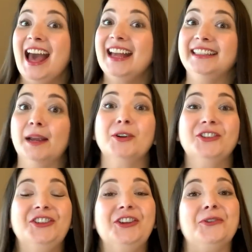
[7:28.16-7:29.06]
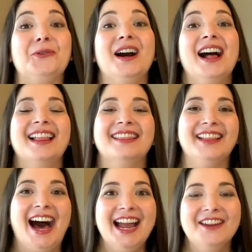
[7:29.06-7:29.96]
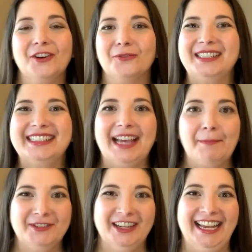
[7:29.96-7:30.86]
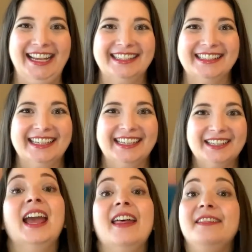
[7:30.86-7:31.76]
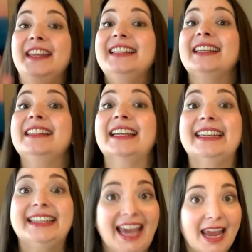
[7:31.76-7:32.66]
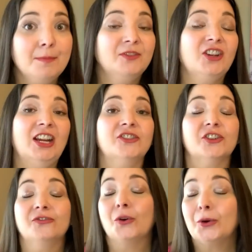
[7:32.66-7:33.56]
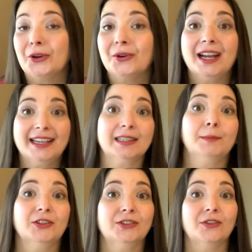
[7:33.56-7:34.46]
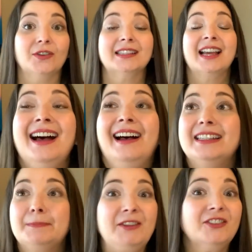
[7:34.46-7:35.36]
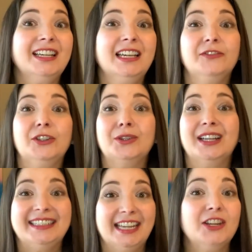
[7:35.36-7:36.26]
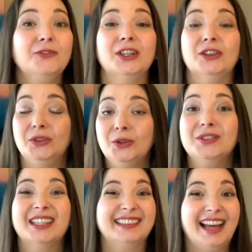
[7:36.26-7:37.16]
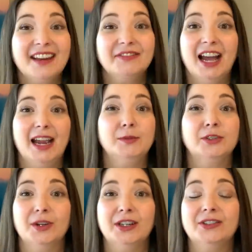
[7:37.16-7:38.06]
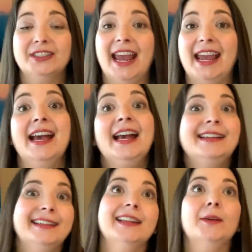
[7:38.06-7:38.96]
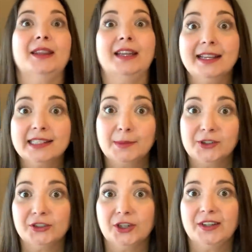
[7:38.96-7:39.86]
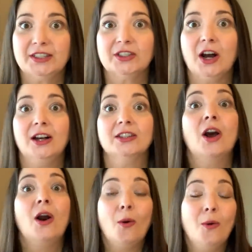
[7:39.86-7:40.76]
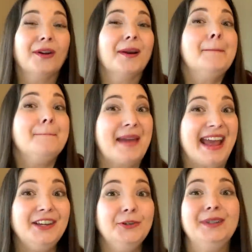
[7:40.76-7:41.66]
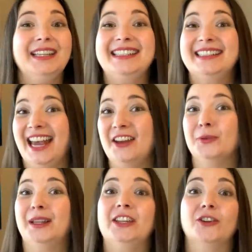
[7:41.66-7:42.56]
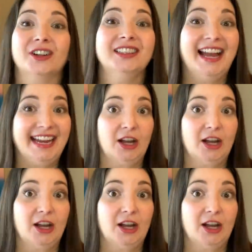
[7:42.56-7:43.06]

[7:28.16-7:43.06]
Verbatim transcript: Number two, live receptionist. This is a game changer for your customer service, especially if you continue to lose a lot of time during your day dealing with customer service calls or manually scheduling your client